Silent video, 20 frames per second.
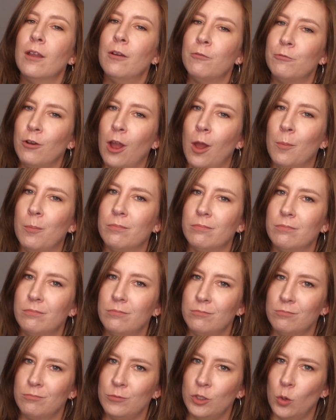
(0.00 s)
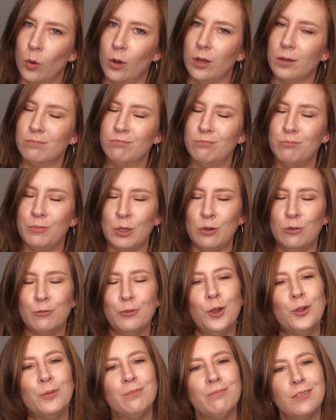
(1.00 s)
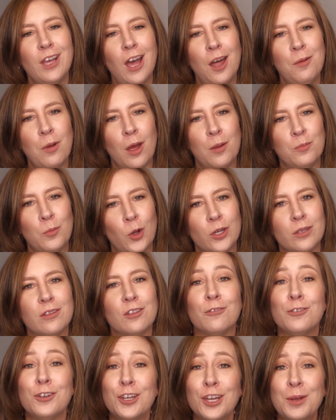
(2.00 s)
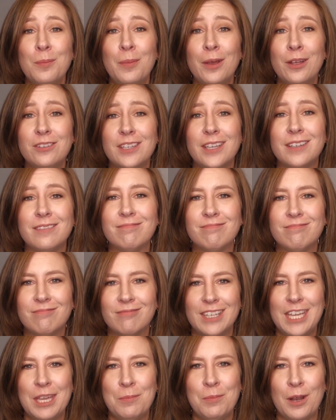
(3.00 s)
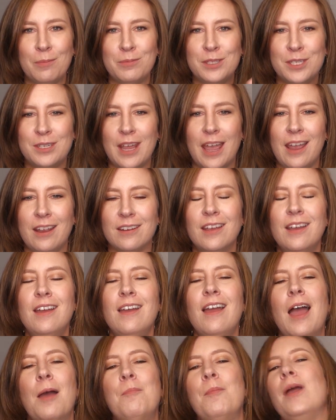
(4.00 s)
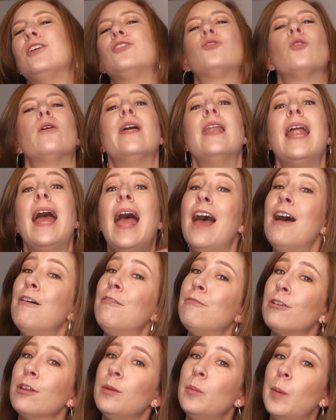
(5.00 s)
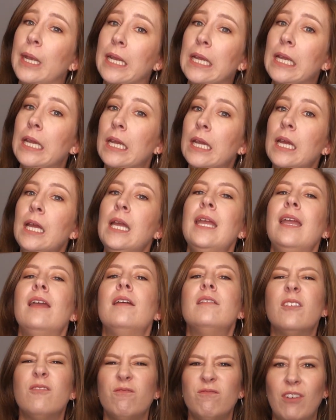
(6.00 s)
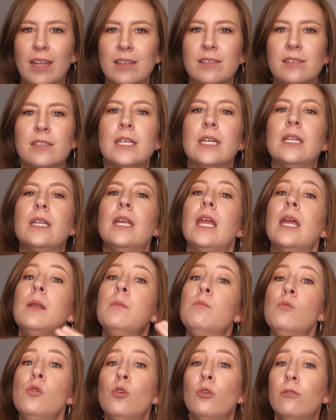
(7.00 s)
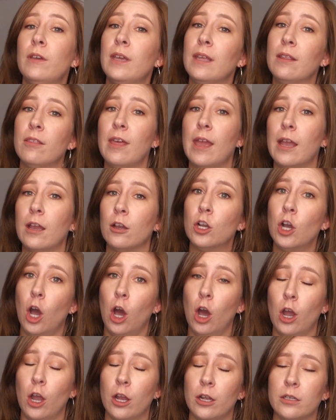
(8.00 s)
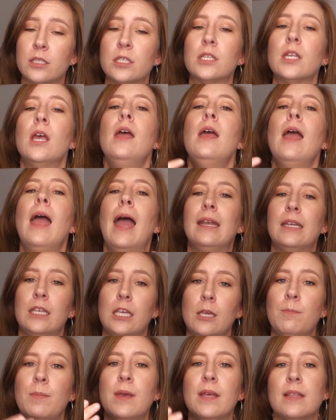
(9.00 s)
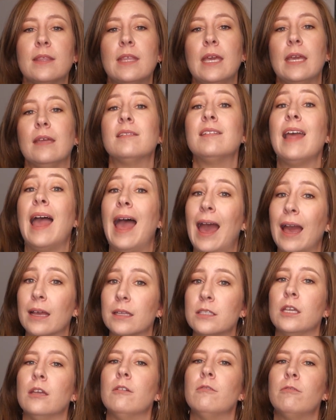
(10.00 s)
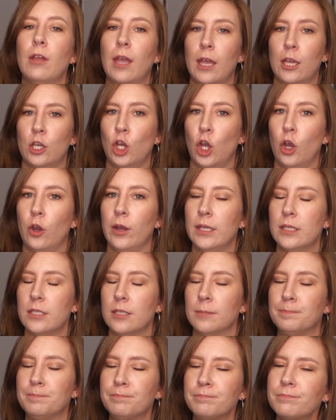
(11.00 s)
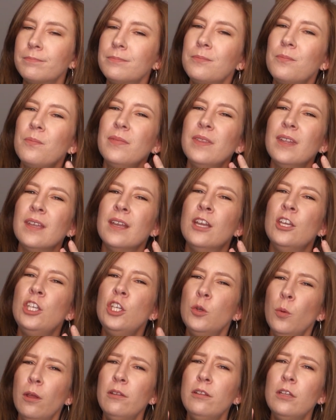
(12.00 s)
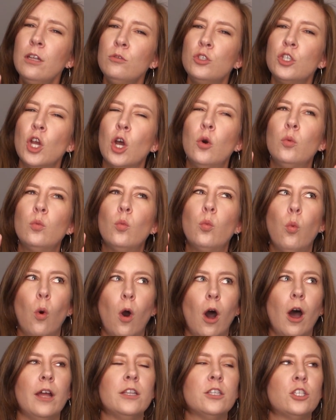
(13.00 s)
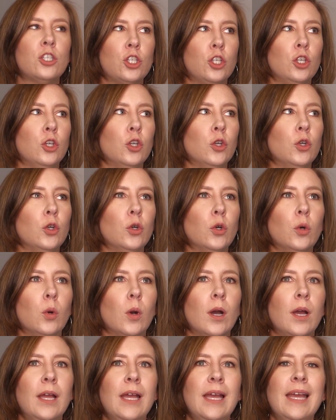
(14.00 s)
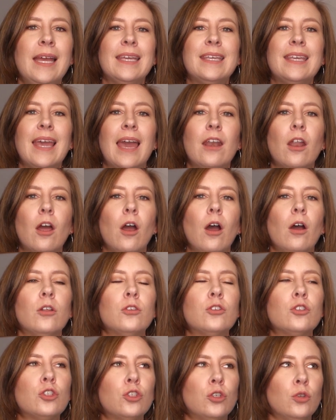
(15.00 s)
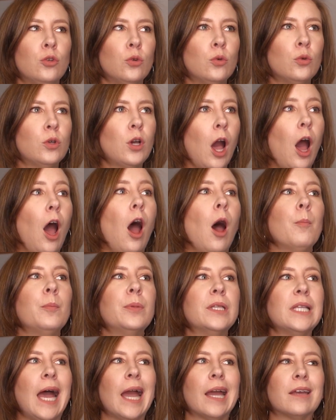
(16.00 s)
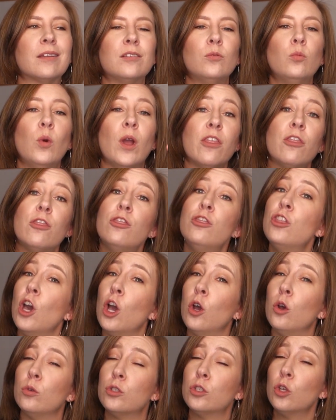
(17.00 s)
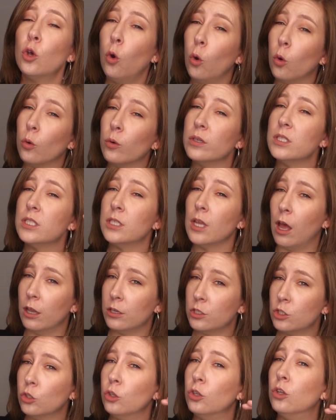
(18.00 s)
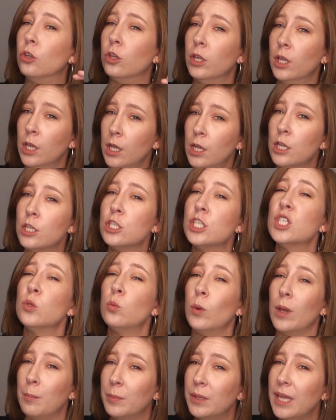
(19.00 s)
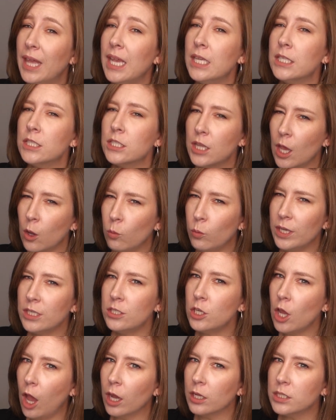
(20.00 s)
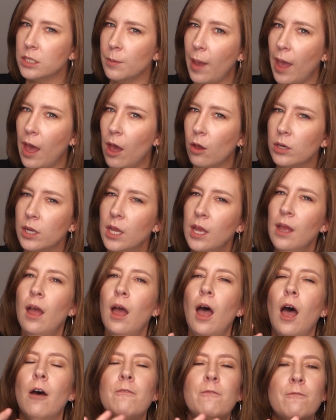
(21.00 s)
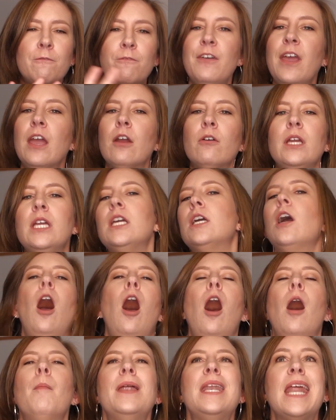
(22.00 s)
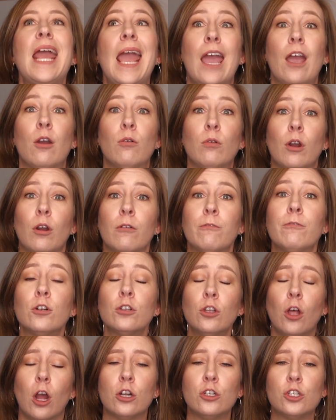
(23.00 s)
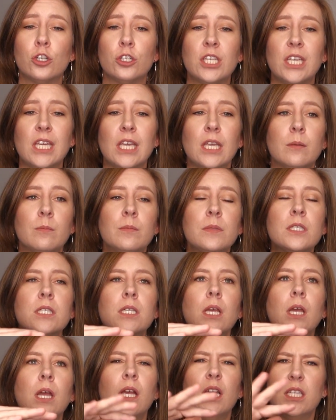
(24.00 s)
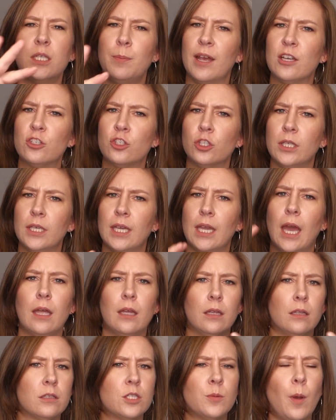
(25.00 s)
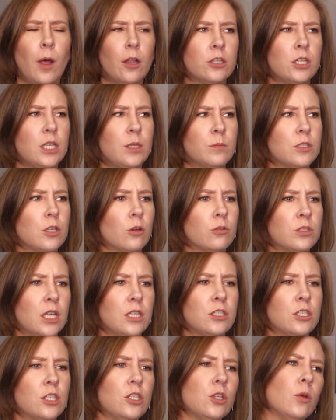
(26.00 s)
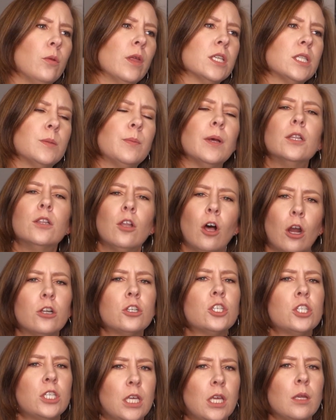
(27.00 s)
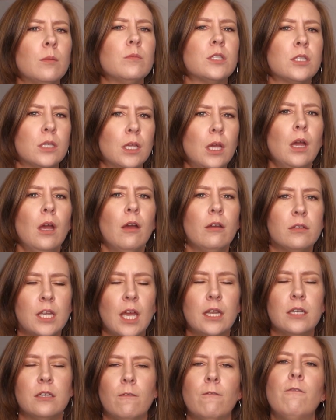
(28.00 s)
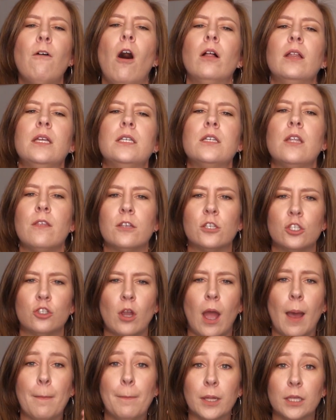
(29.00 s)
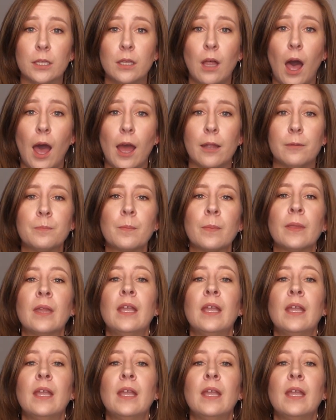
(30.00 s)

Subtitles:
from your beautiful Kanban board. So if you're going to build it, keep it up to date and make sure that everybody is invested in moving their cards and keeping things active and current. You also don't want to get too complex with those horizontal swim lanes that we talked about. A very common error for larger teams, especially, smaller teams don't tend to do this, but large teams tend to fall into this trap a lot,